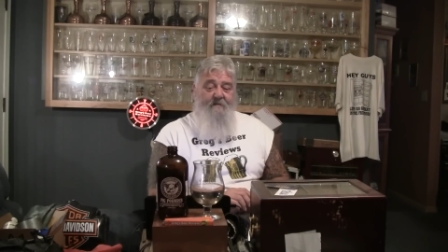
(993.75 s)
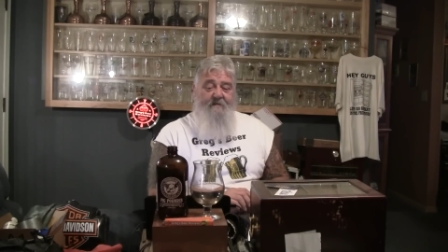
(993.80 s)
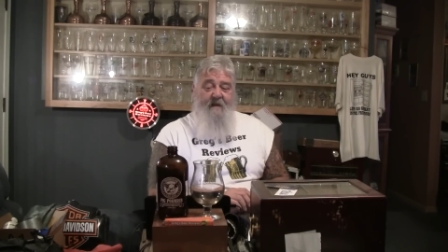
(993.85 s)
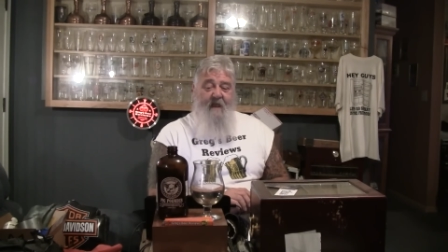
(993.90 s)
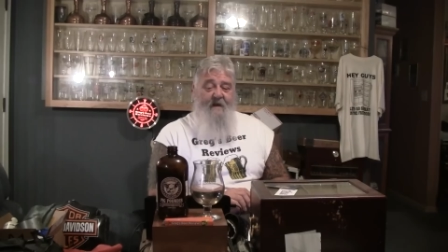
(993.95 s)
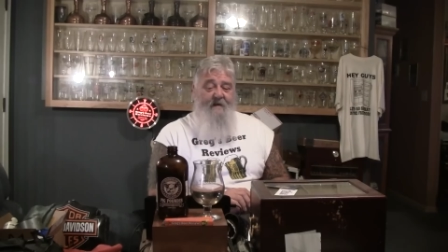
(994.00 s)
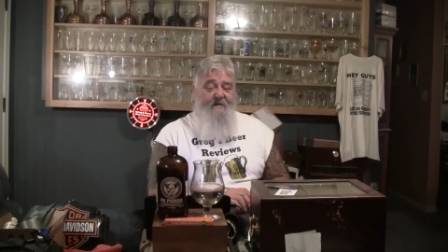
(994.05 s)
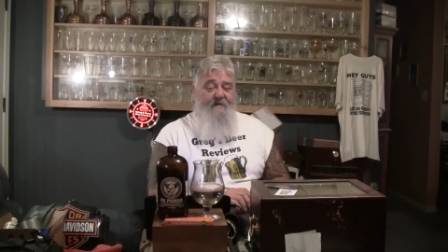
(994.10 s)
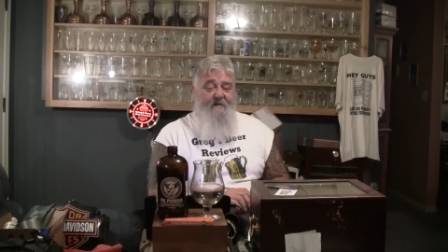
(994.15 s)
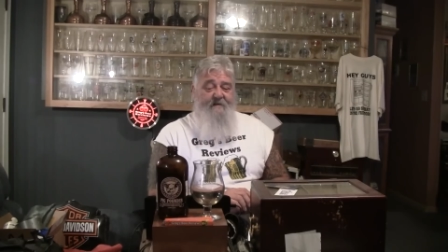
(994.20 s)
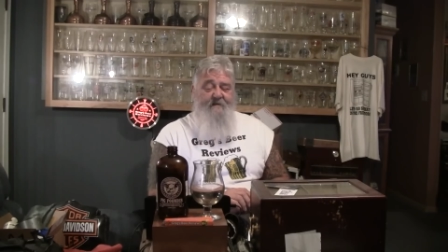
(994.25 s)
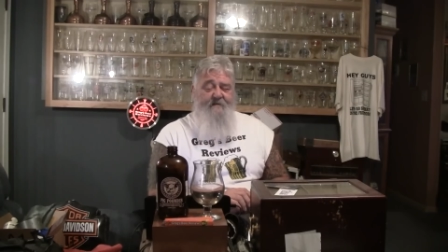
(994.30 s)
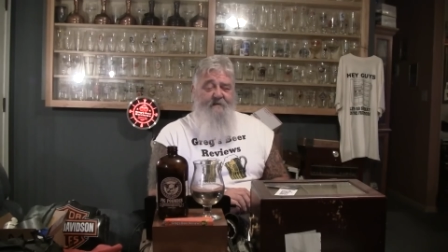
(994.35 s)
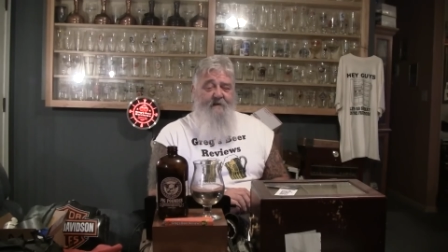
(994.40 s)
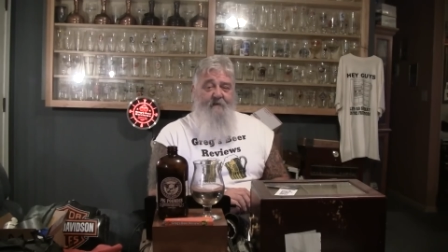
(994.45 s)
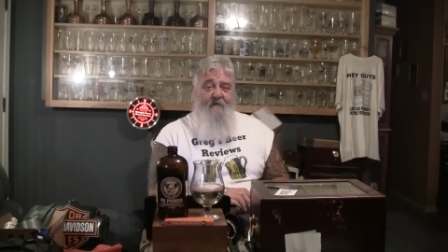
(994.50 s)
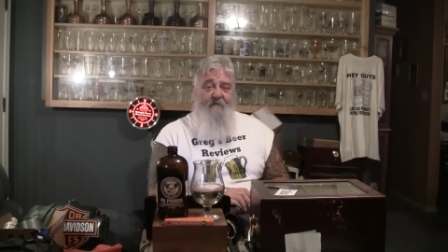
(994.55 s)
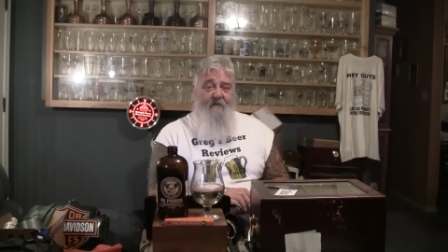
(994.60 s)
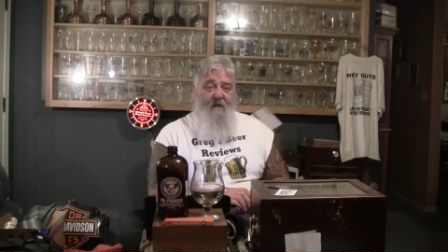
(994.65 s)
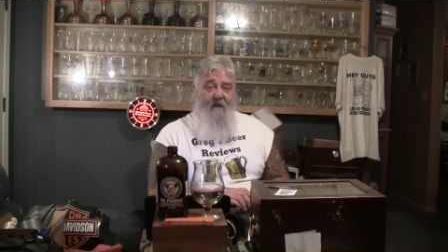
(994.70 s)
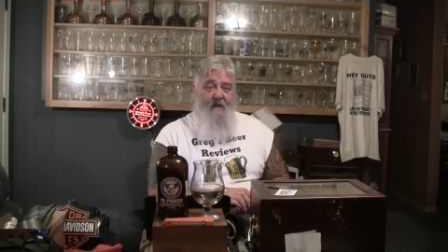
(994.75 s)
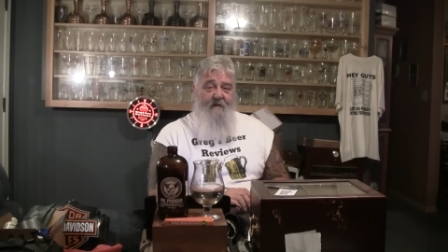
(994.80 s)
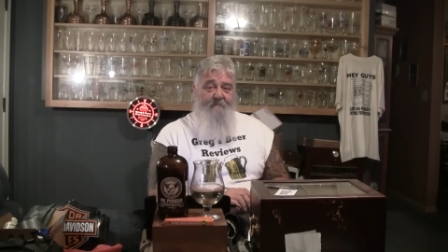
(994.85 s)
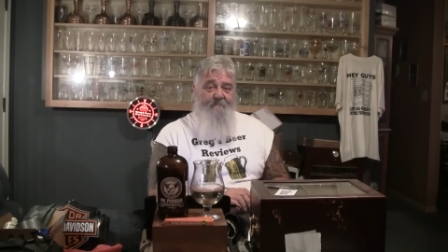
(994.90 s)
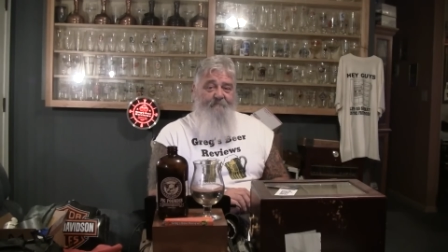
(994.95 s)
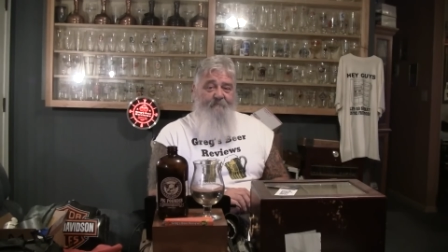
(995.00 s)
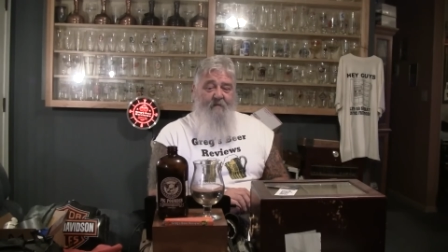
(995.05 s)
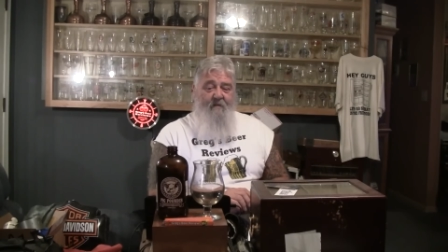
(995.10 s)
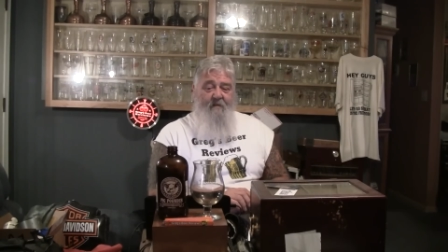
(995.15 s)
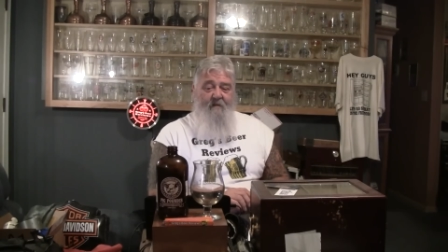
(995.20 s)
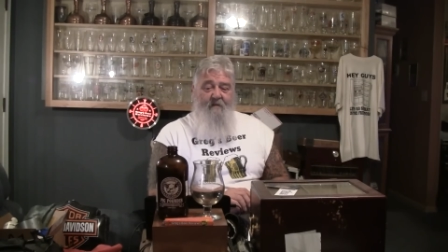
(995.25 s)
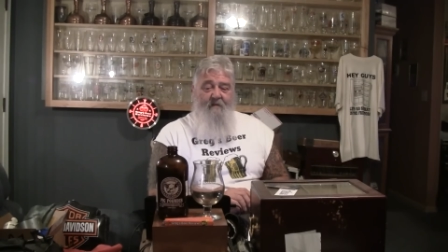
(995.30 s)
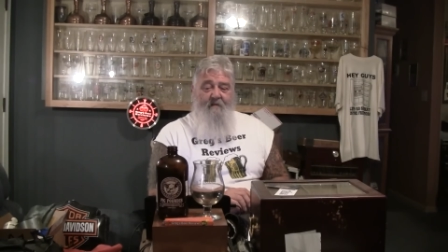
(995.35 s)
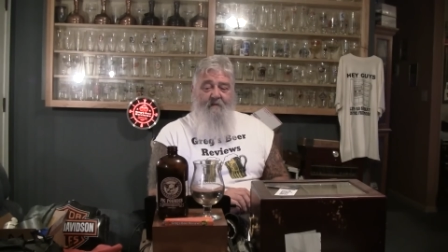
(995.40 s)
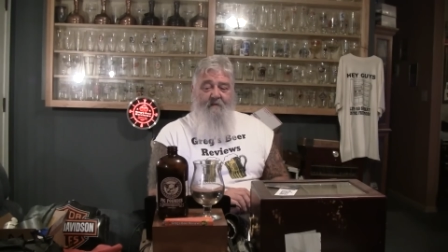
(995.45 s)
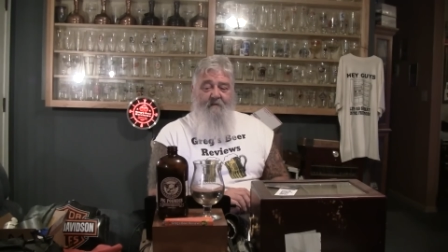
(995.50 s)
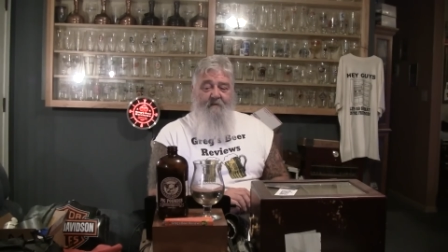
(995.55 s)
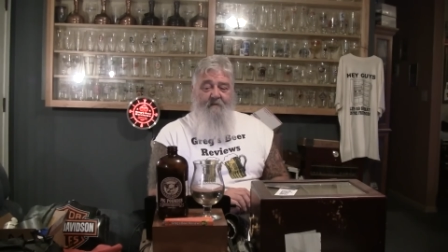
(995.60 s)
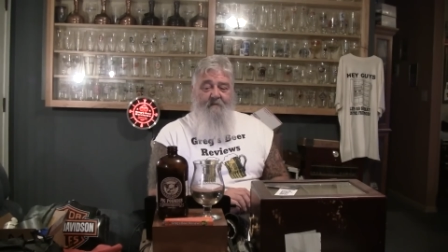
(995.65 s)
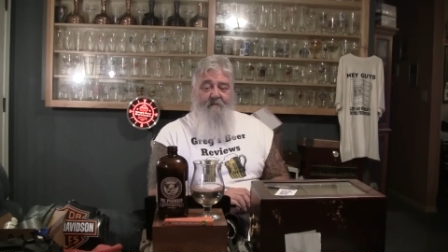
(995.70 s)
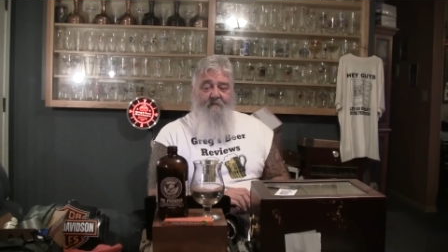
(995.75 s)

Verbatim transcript: kind of need to know that. Uh,